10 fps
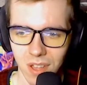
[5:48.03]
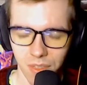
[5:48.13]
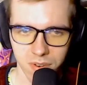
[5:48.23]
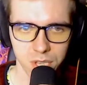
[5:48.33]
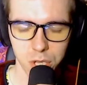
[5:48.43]

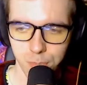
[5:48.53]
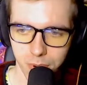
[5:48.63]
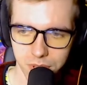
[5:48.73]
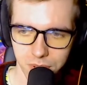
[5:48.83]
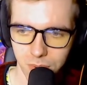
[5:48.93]
There is the
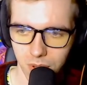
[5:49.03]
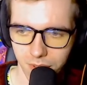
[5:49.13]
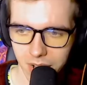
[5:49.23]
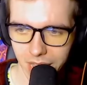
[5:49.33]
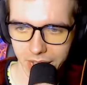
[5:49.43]
2.2
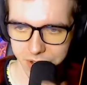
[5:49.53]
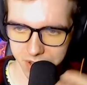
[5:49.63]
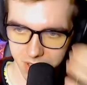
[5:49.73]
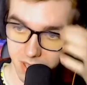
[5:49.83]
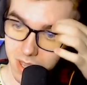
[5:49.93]
already,
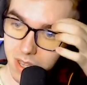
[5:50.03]
actually.